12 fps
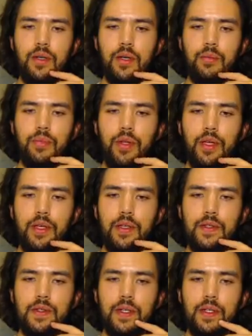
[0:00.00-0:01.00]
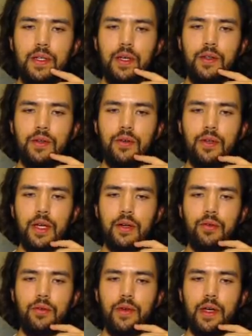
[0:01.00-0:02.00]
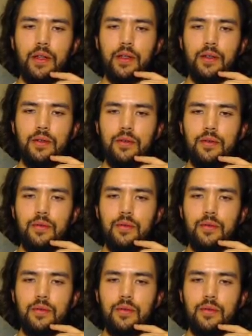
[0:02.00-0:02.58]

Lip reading: Alright, plays another Necro Valley.